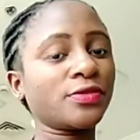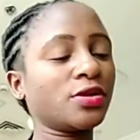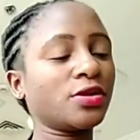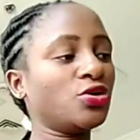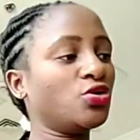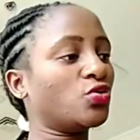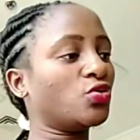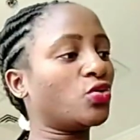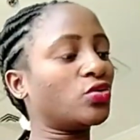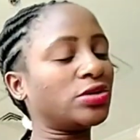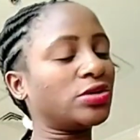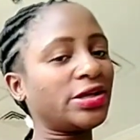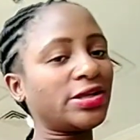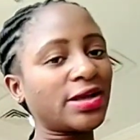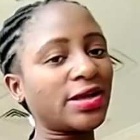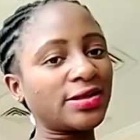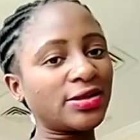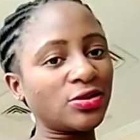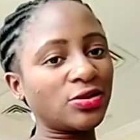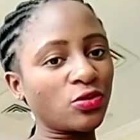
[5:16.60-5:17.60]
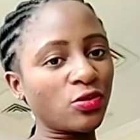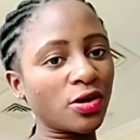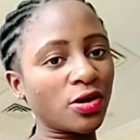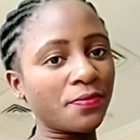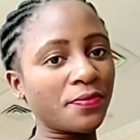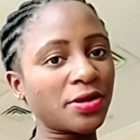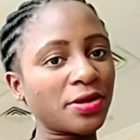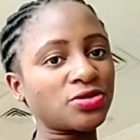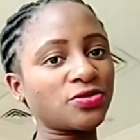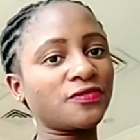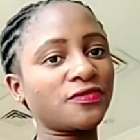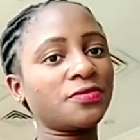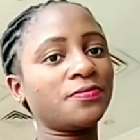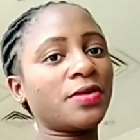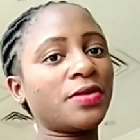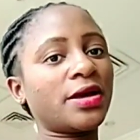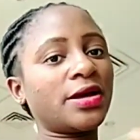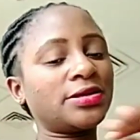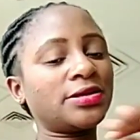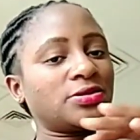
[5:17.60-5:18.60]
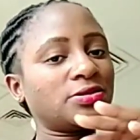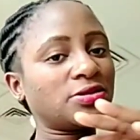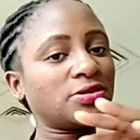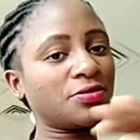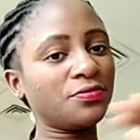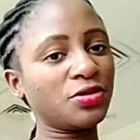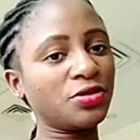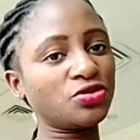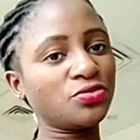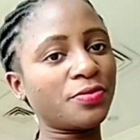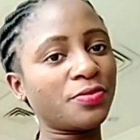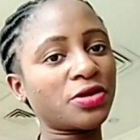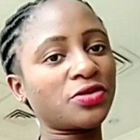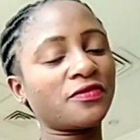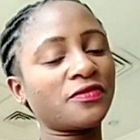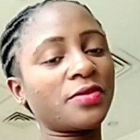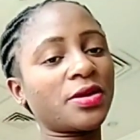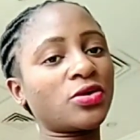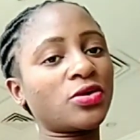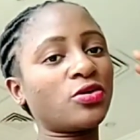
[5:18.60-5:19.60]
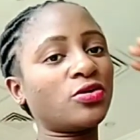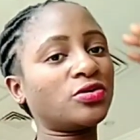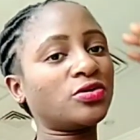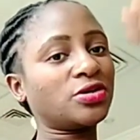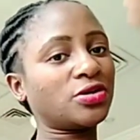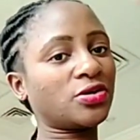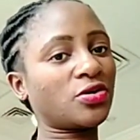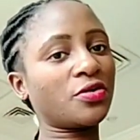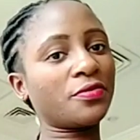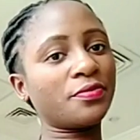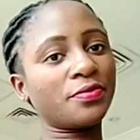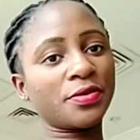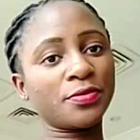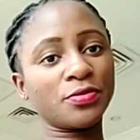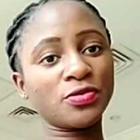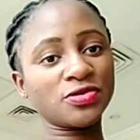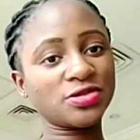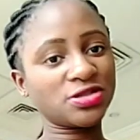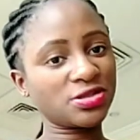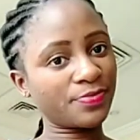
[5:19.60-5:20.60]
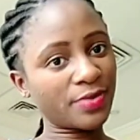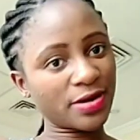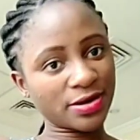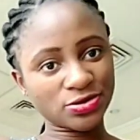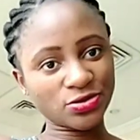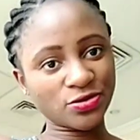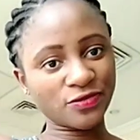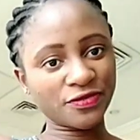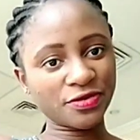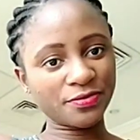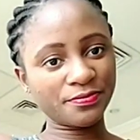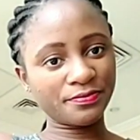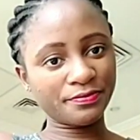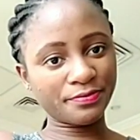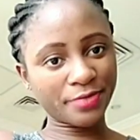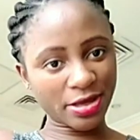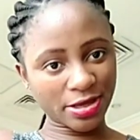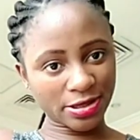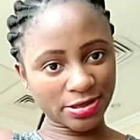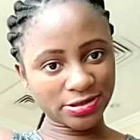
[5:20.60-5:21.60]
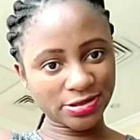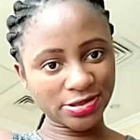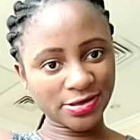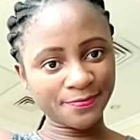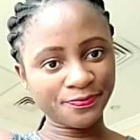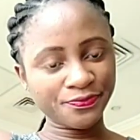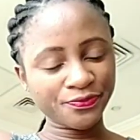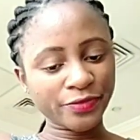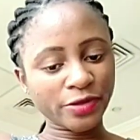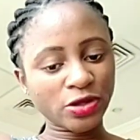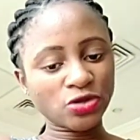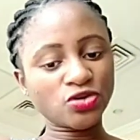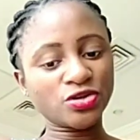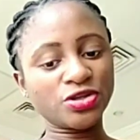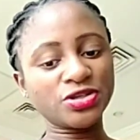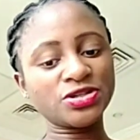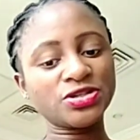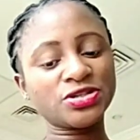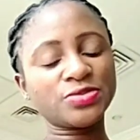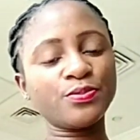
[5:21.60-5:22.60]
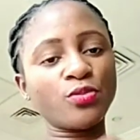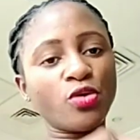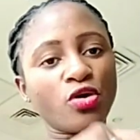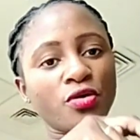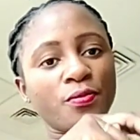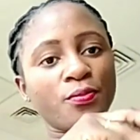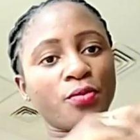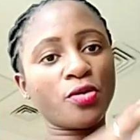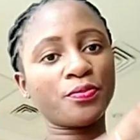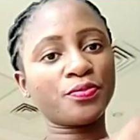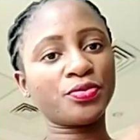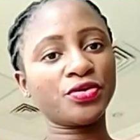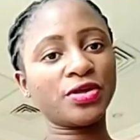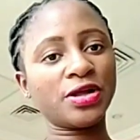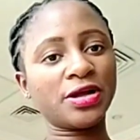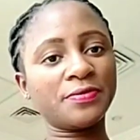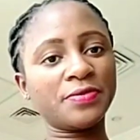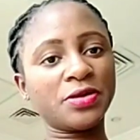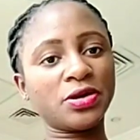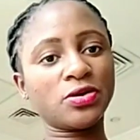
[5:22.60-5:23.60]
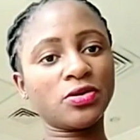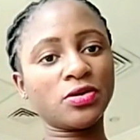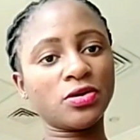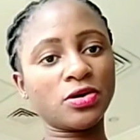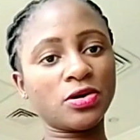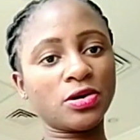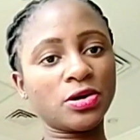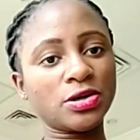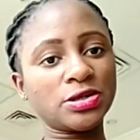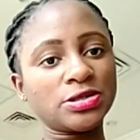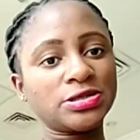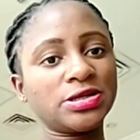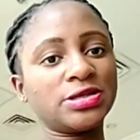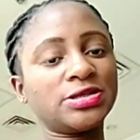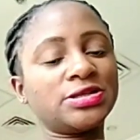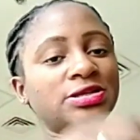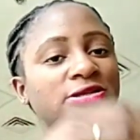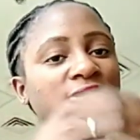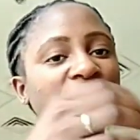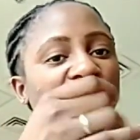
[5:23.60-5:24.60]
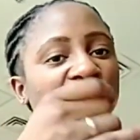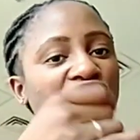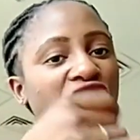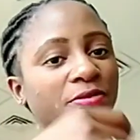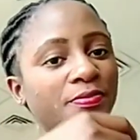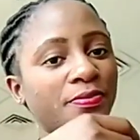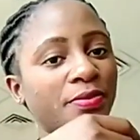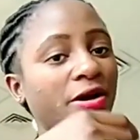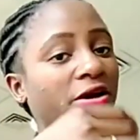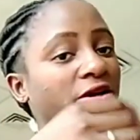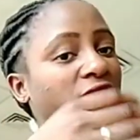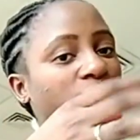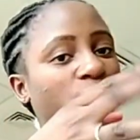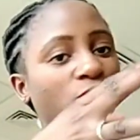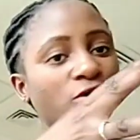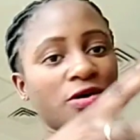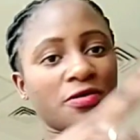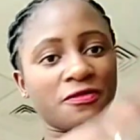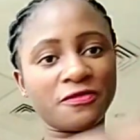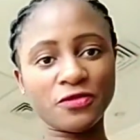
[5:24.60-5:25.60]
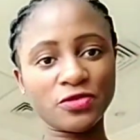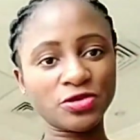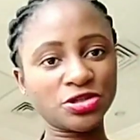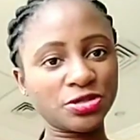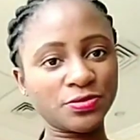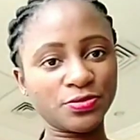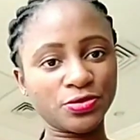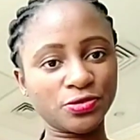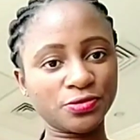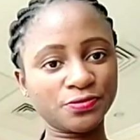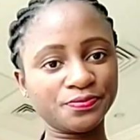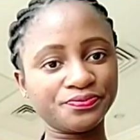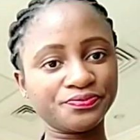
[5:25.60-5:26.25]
You own either the lower part of the bed, the middle part of it, or the uppermost part of the bed. So this is more popular because it is cheaper, it's more affordable,